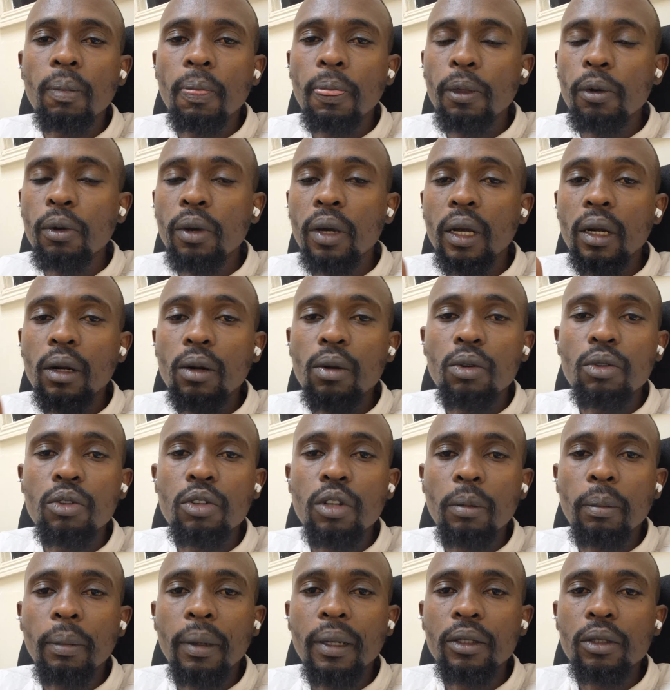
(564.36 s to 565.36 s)
You can lose
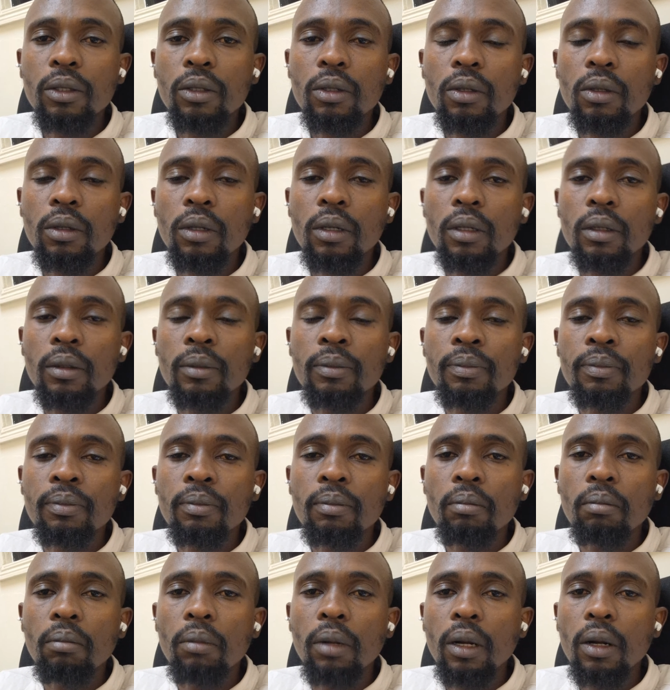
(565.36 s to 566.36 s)
your personal
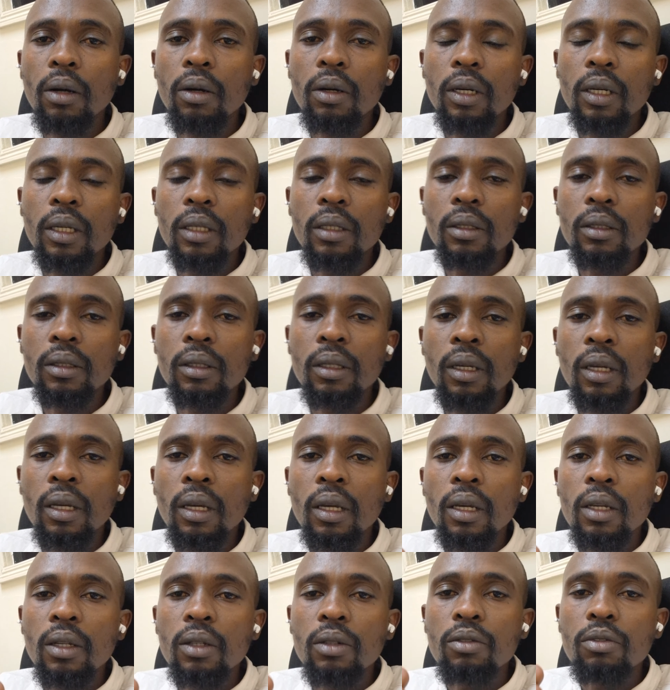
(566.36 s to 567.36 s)
belongings
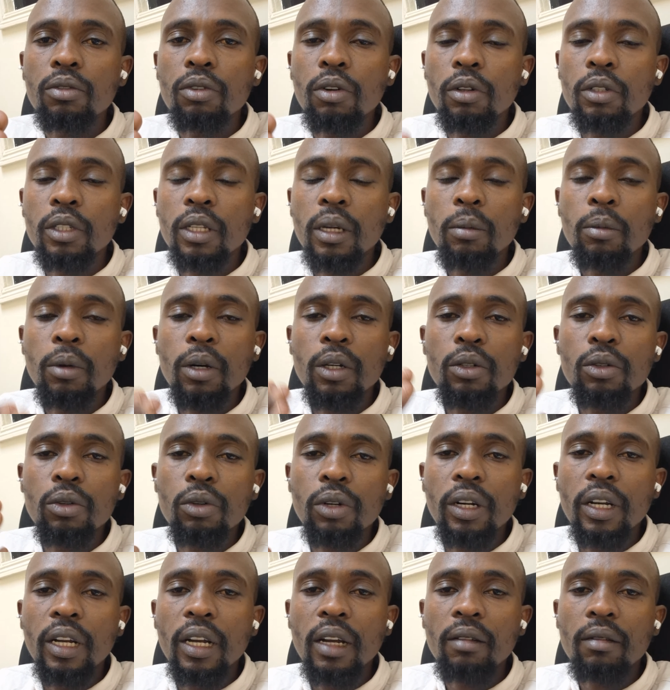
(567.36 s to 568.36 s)
for someone to
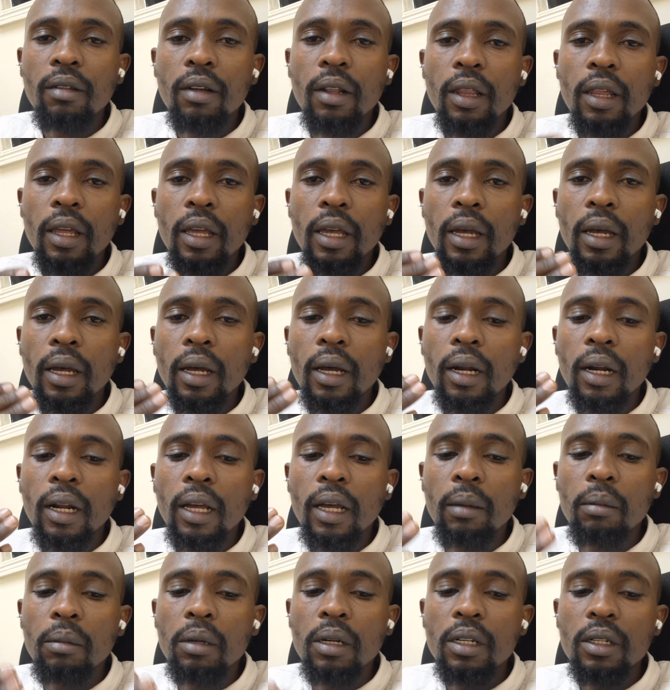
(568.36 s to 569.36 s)
recover their
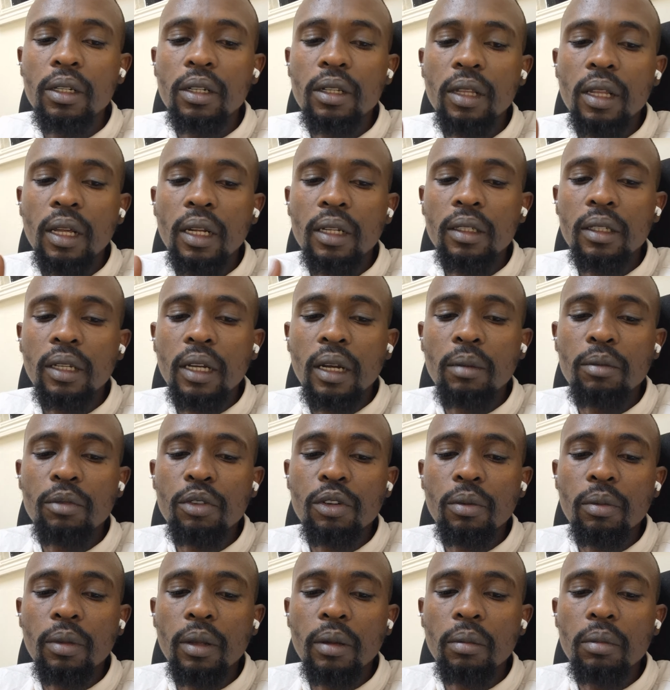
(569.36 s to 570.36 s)
liability that's come
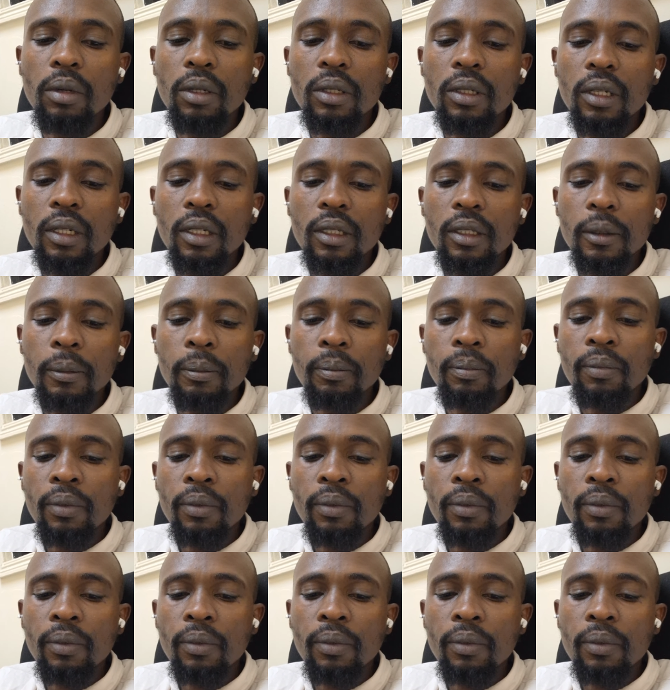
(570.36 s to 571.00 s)
from the business.